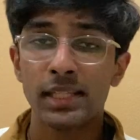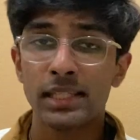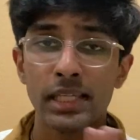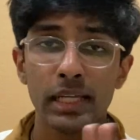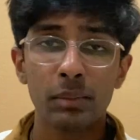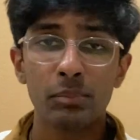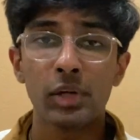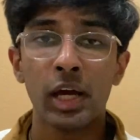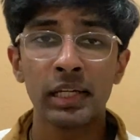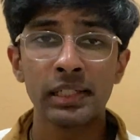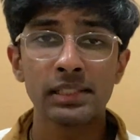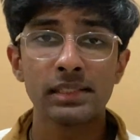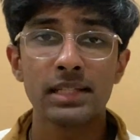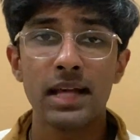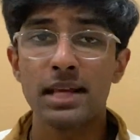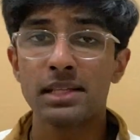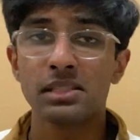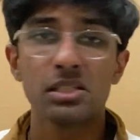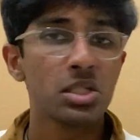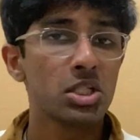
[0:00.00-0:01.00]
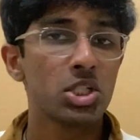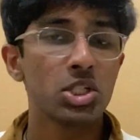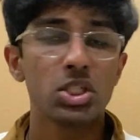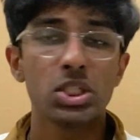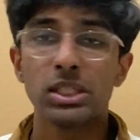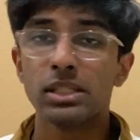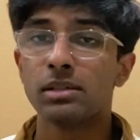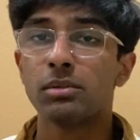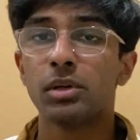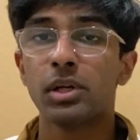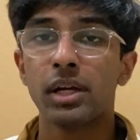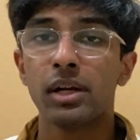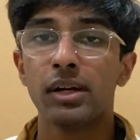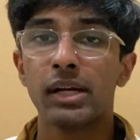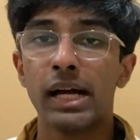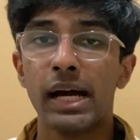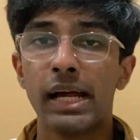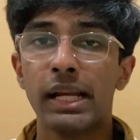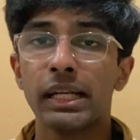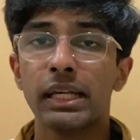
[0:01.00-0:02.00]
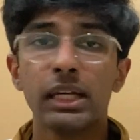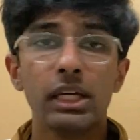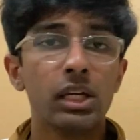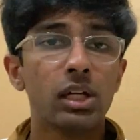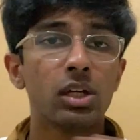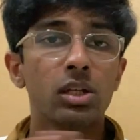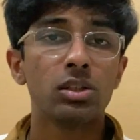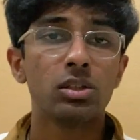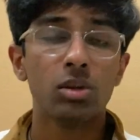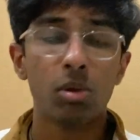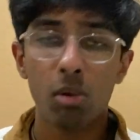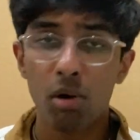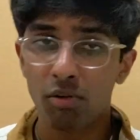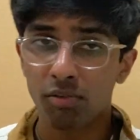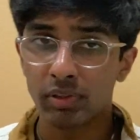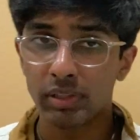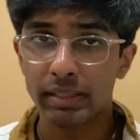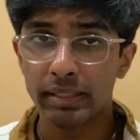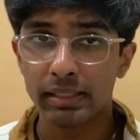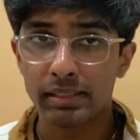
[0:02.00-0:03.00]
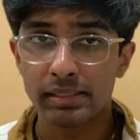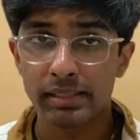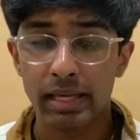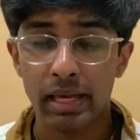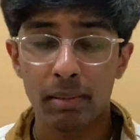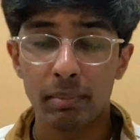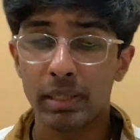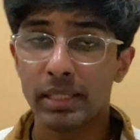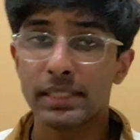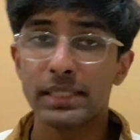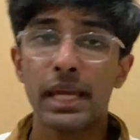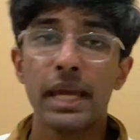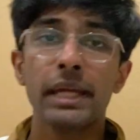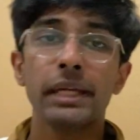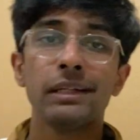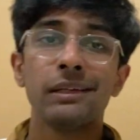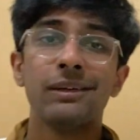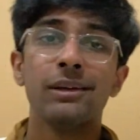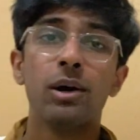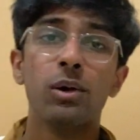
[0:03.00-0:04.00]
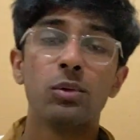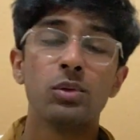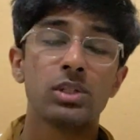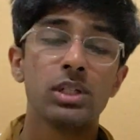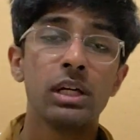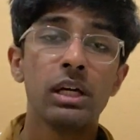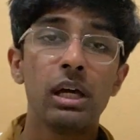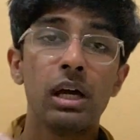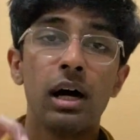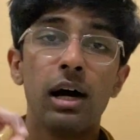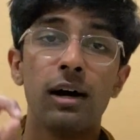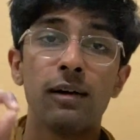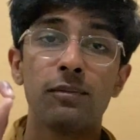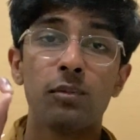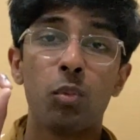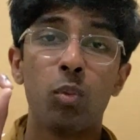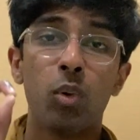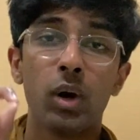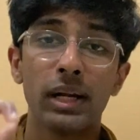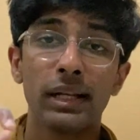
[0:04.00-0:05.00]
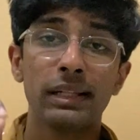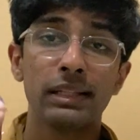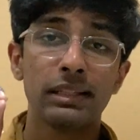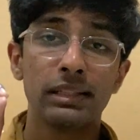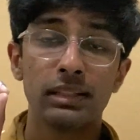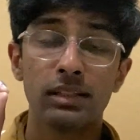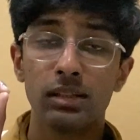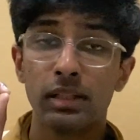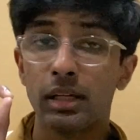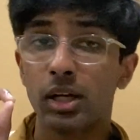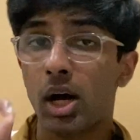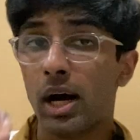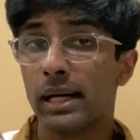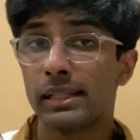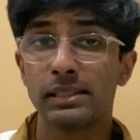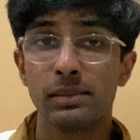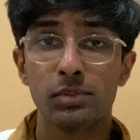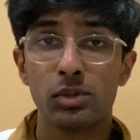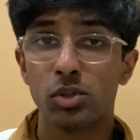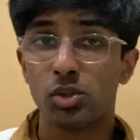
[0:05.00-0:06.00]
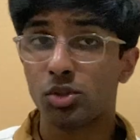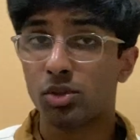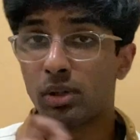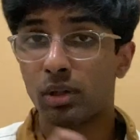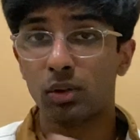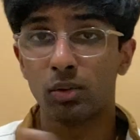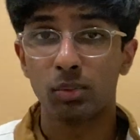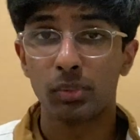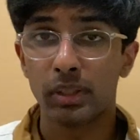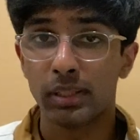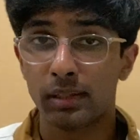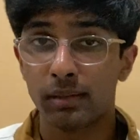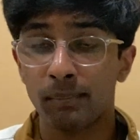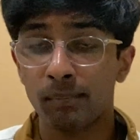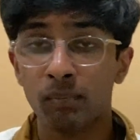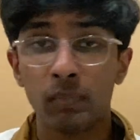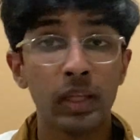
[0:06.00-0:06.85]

Take a practice test, just see where you're at, go over the exam, and take note of what concepts you struggled with.